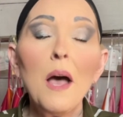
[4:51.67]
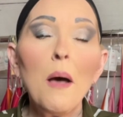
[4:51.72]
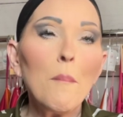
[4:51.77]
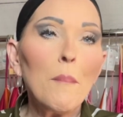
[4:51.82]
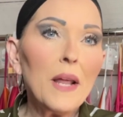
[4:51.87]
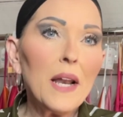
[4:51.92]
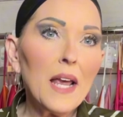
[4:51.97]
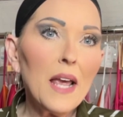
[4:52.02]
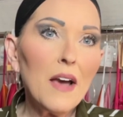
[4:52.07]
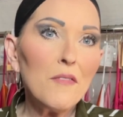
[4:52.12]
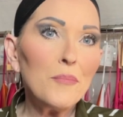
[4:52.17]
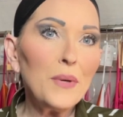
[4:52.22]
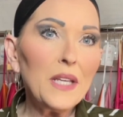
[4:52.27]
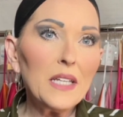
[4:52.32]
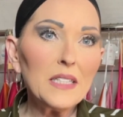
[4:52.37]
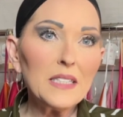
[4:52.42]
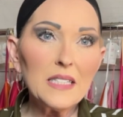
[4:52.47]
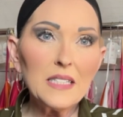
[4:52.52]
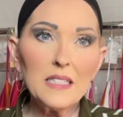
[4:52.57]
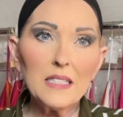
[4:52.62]
but I have
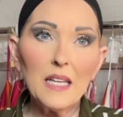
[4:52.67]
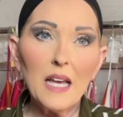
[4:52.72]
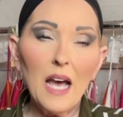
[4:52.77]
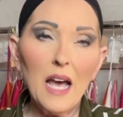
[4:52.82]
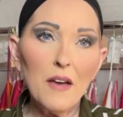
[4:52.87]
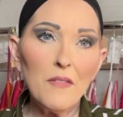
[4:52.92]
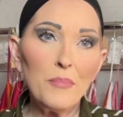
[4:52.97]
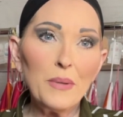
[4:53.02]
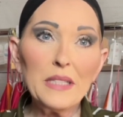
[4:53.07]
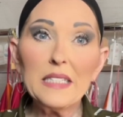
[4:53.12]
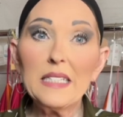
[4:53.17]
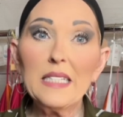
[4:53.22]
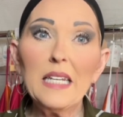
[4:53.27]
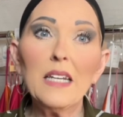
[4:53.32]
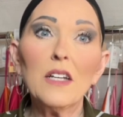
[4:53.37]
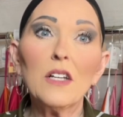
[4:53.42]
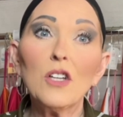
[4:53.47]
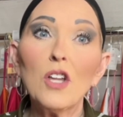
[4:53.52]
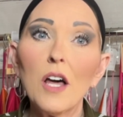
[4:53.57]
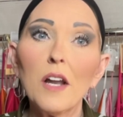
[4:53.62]
been I have been seeing
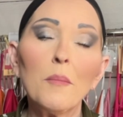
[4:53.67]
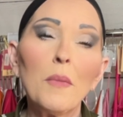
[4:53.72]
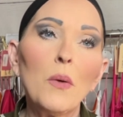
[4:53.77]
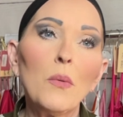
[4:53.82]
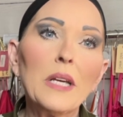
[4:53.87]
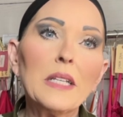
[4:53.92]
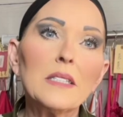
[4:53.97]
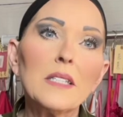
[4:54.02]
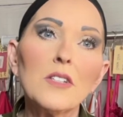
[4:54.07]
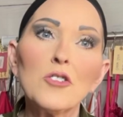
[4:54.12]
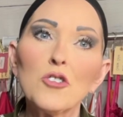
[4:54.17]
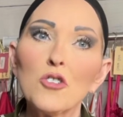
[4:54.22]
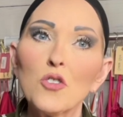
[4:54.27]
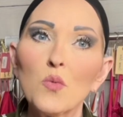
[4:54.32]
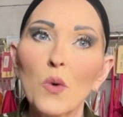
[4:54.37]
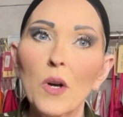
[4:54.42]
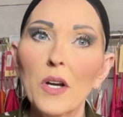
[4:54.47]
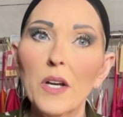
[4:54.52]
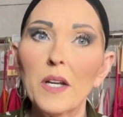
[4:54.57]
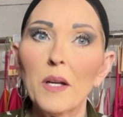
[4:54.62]
a lot of my wig sisters
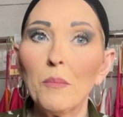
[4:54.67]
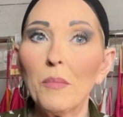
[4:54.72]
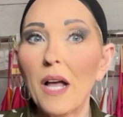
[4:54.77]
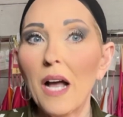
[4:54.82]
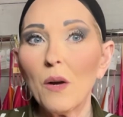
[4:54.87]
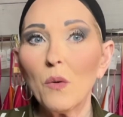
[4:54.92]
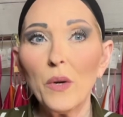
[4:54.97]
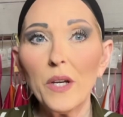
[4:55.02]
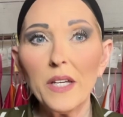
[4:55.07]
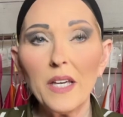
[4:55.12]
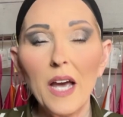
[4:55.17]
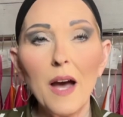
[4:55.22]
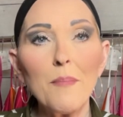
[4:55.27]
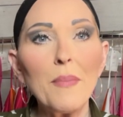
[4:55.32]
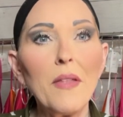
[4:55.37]
wearing a black wig cap,